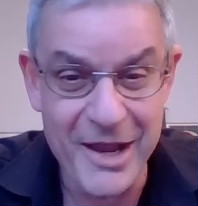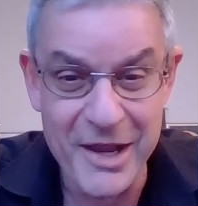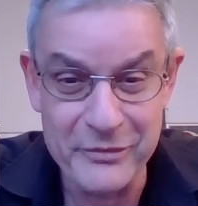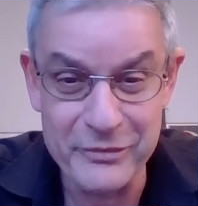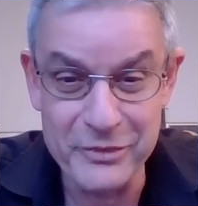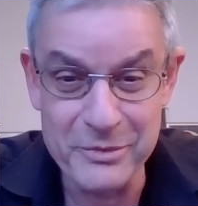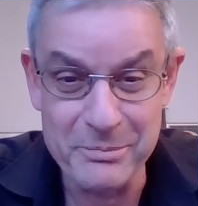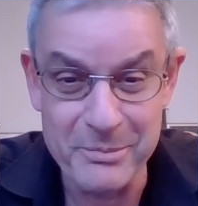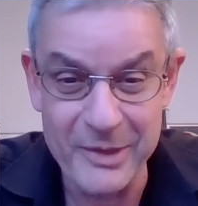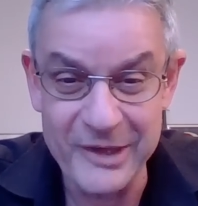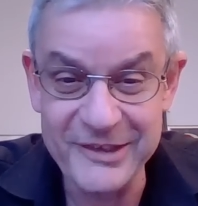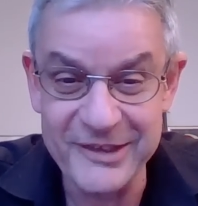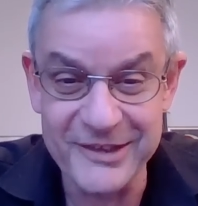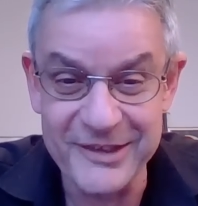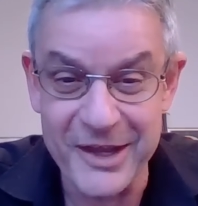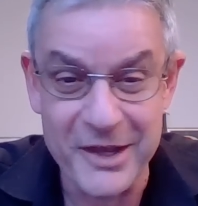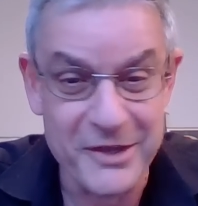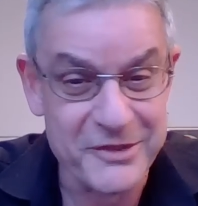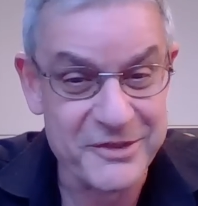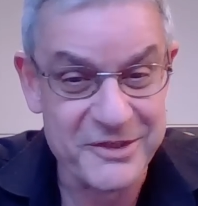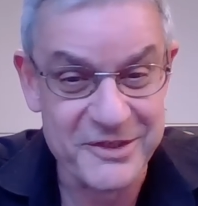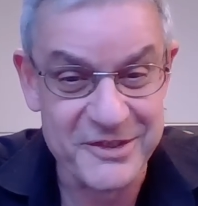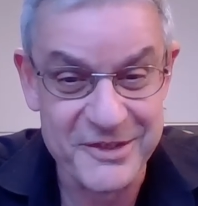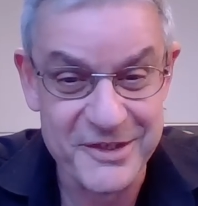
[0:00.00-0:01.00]
I haven't met a
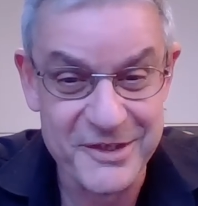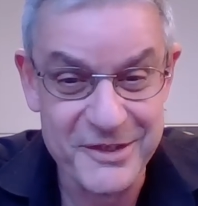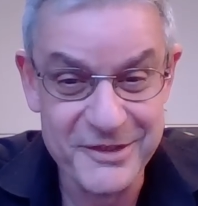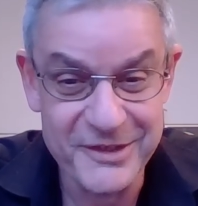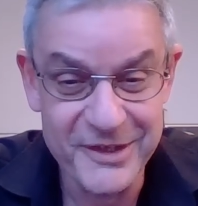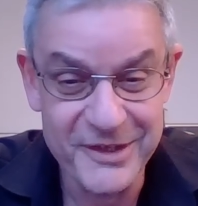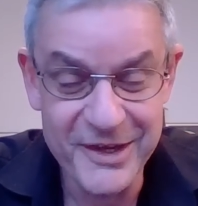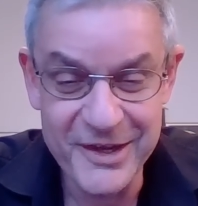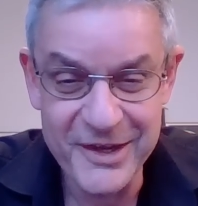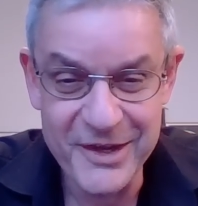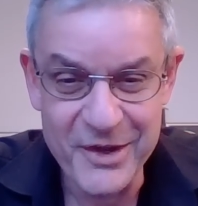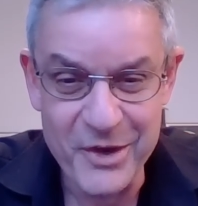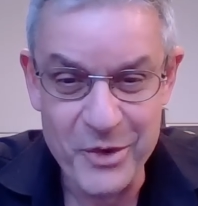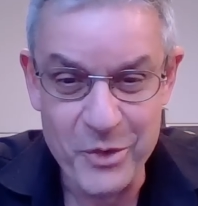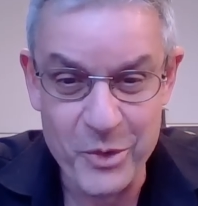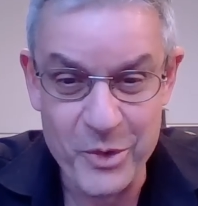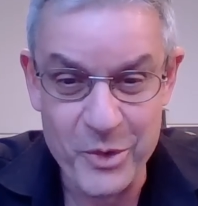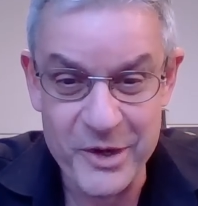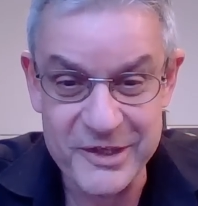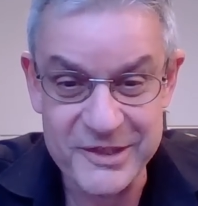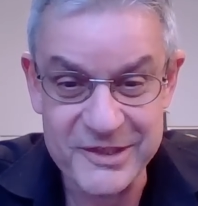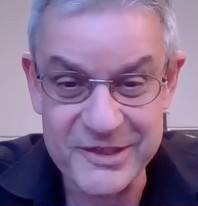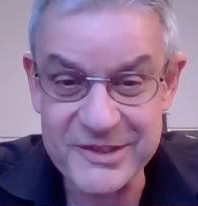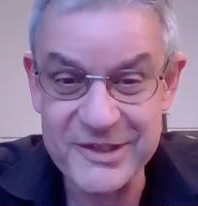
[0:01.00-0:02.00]
narcissist who
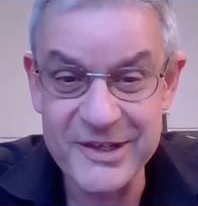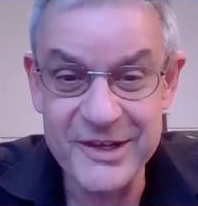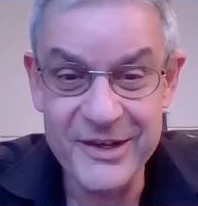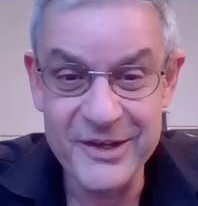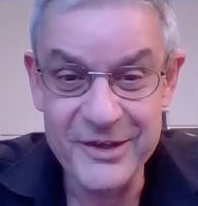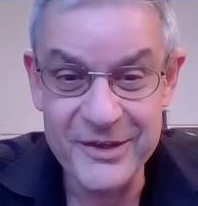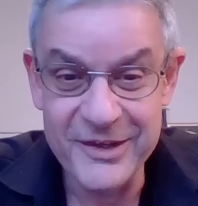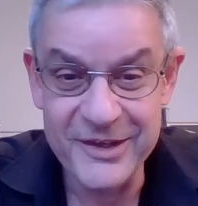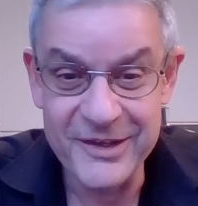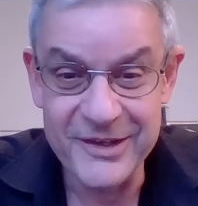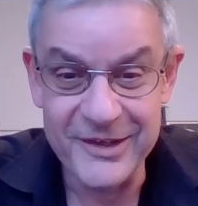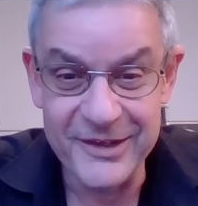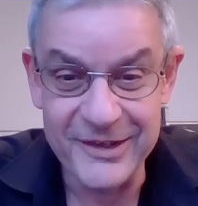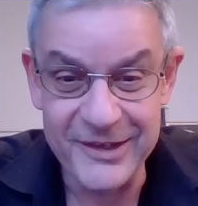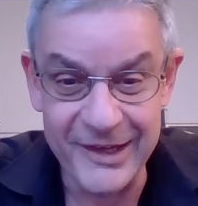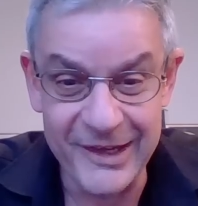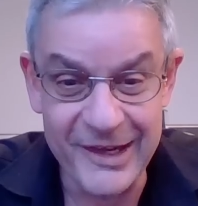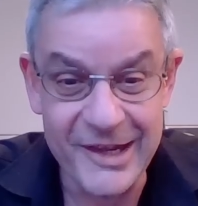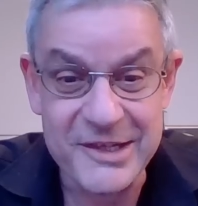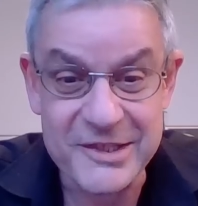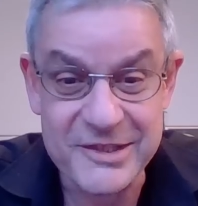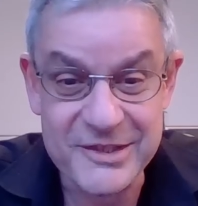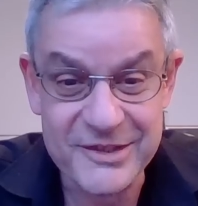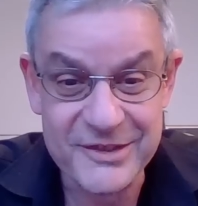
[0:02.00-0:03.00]
has
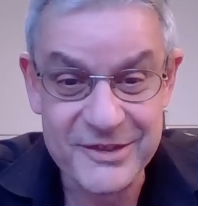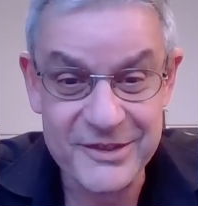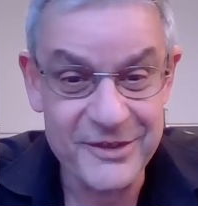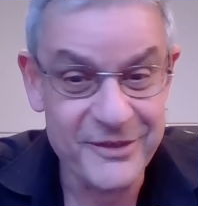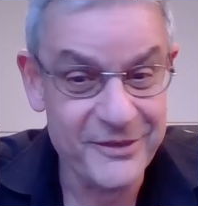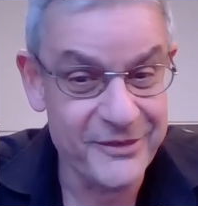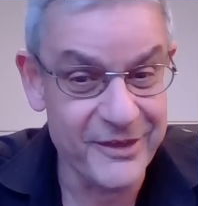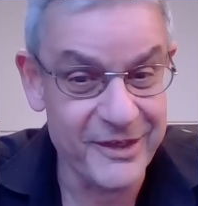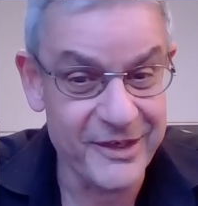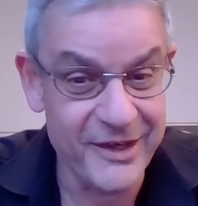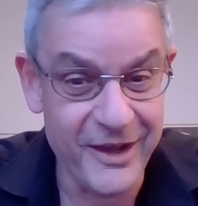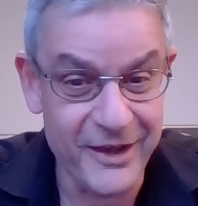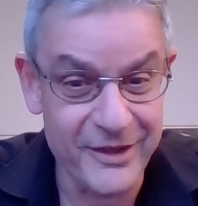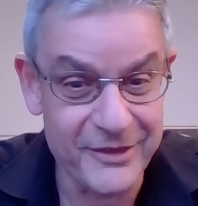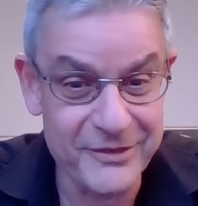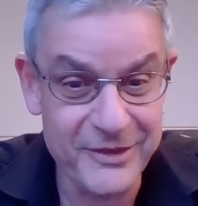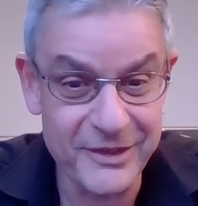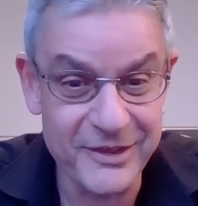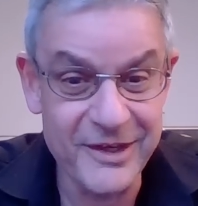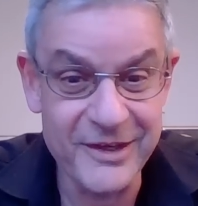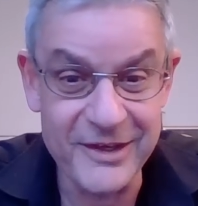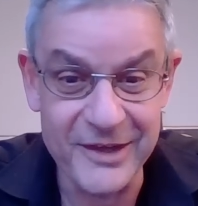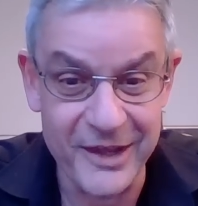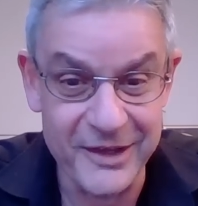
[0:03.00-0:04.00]
less than
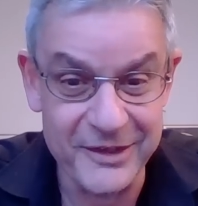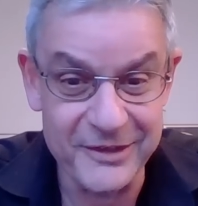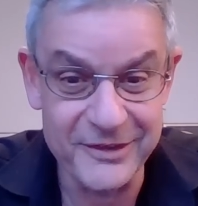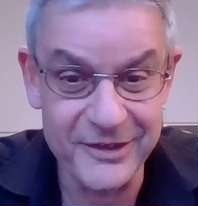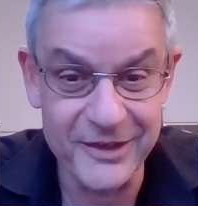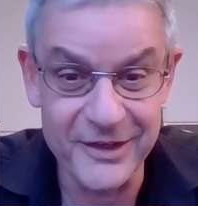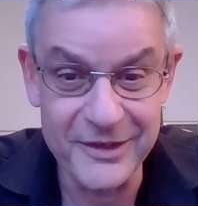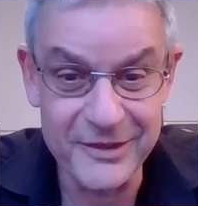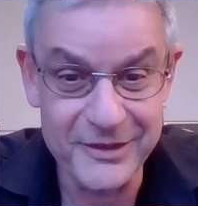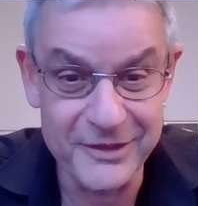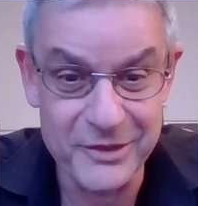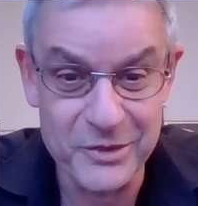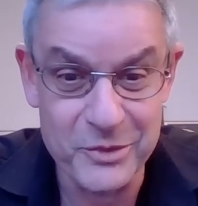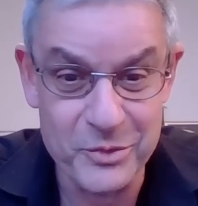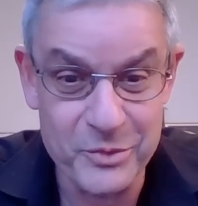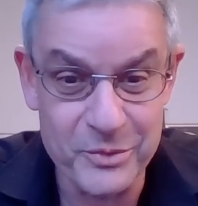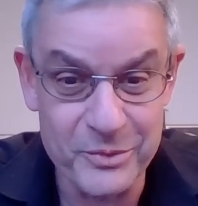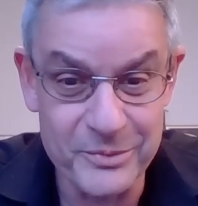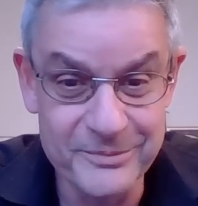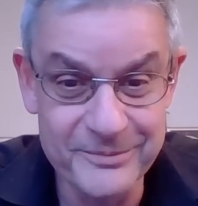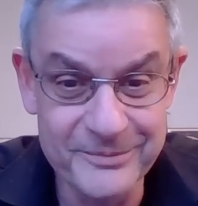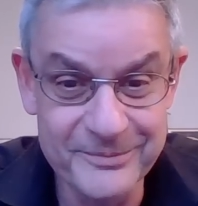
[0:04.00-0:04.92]
190 IQ.